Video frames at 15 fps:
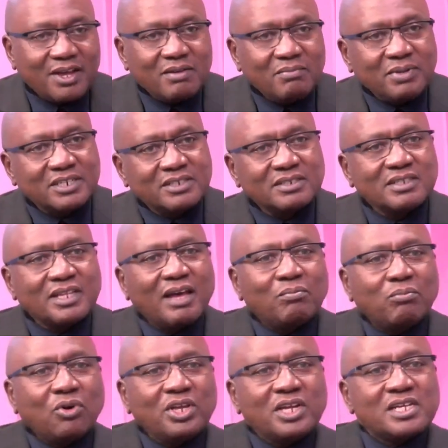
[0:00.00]
But there are
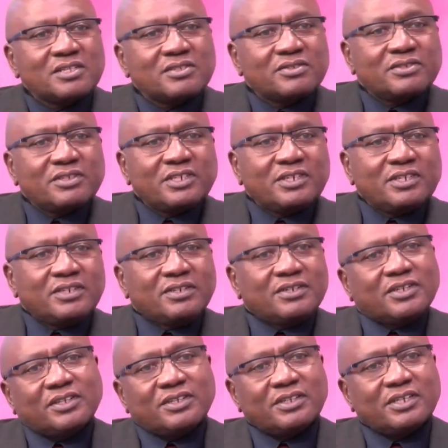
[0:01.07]
boilers
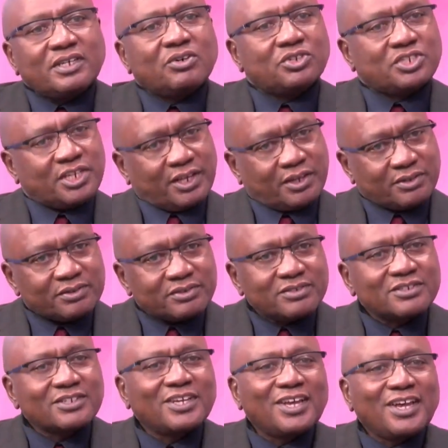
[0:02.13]
in the
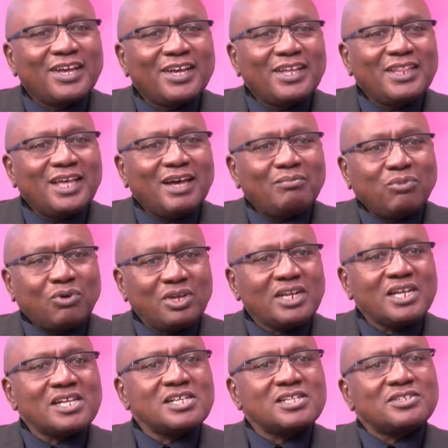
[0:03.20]
hotels. Right. There are
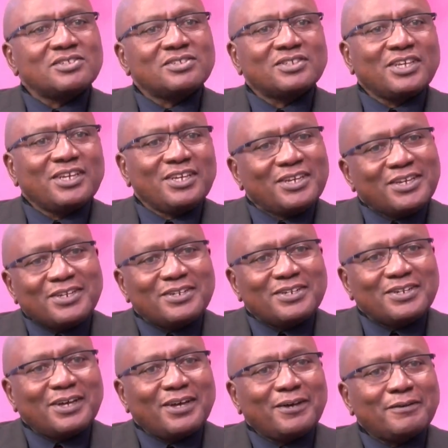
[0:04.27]
boilers
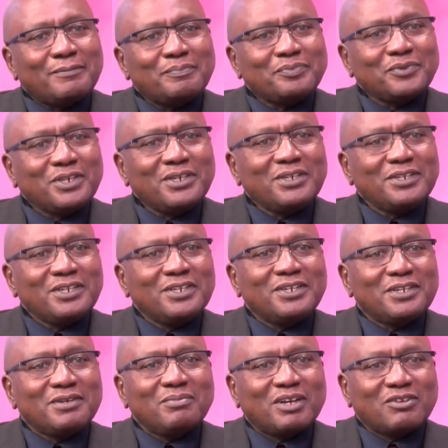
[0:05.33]
in, um, in,
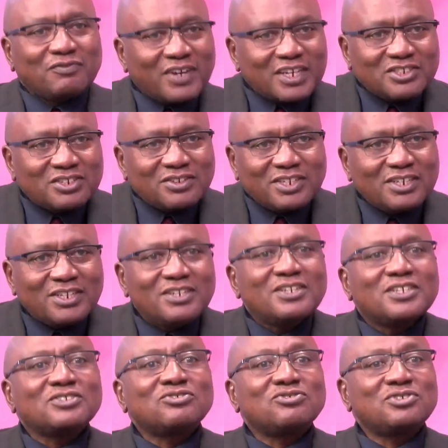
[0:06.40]
in, in, manufacturing
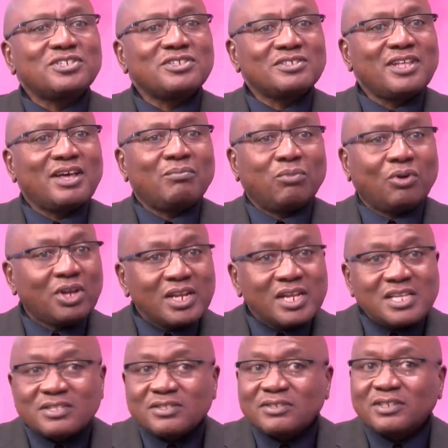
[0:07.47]
industries. Mm -hmm. There are
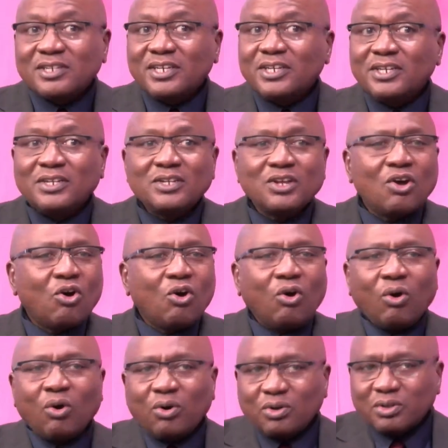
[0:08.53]
boilers in
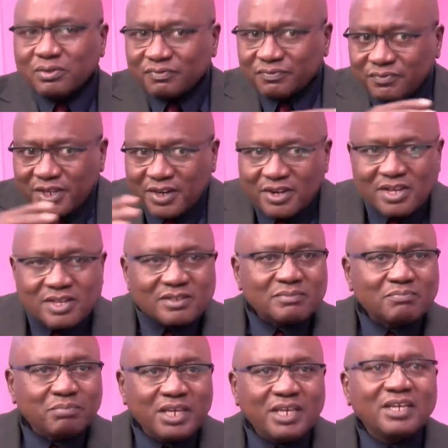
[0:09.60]
all various
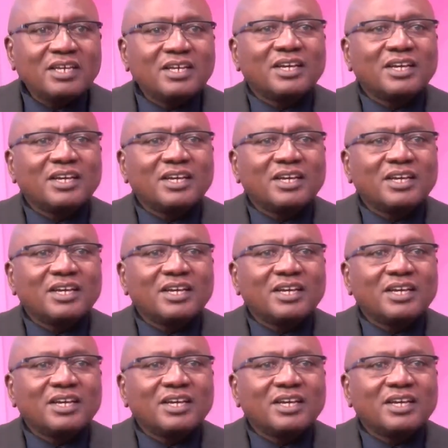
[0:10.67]
big